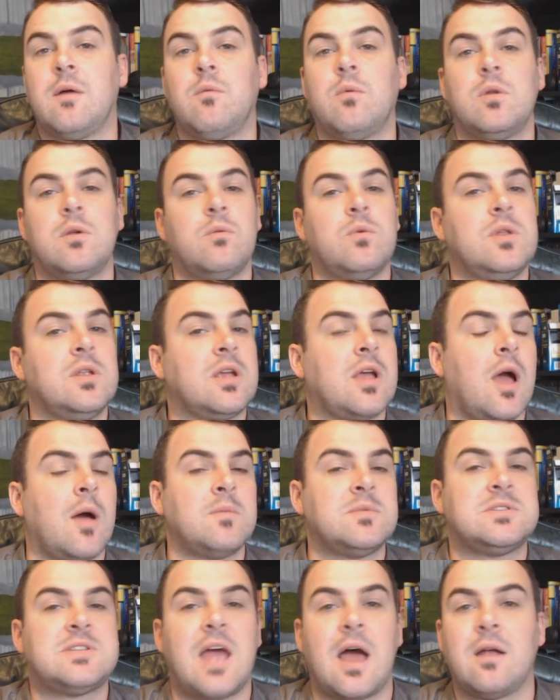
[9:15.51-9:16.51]
When it
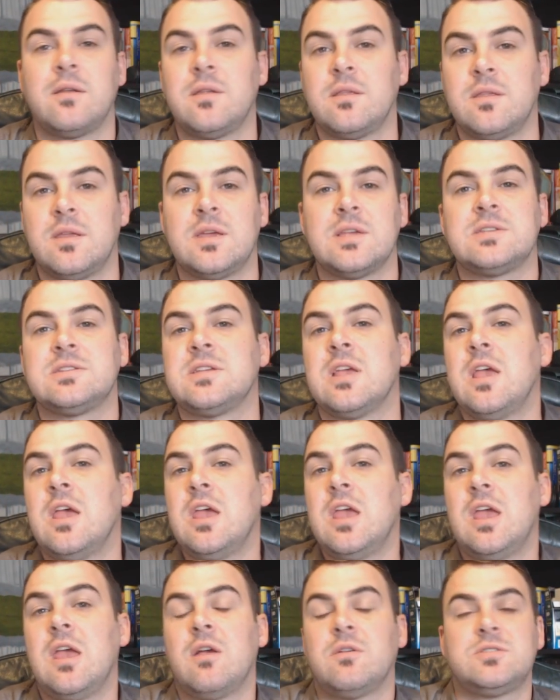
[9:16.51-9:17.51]
comes down to this,
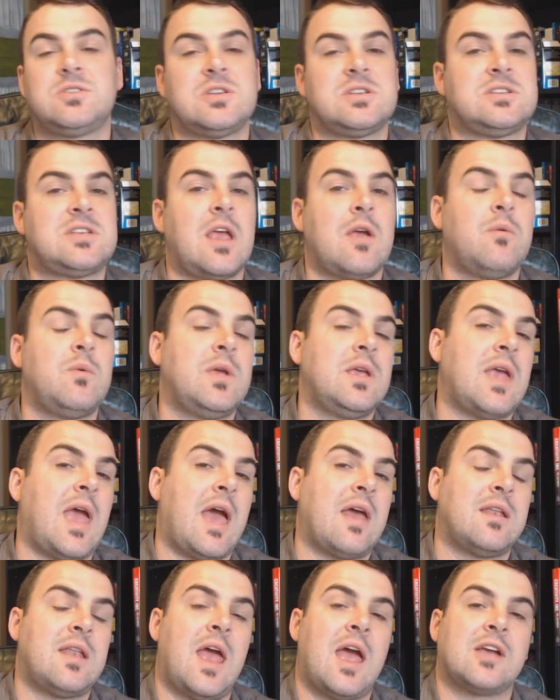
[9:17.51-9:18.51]
let's just say we
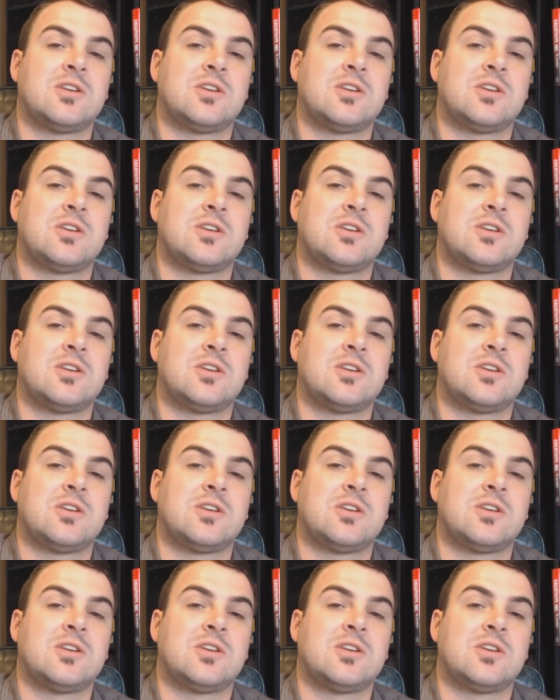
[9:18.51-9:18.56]
had an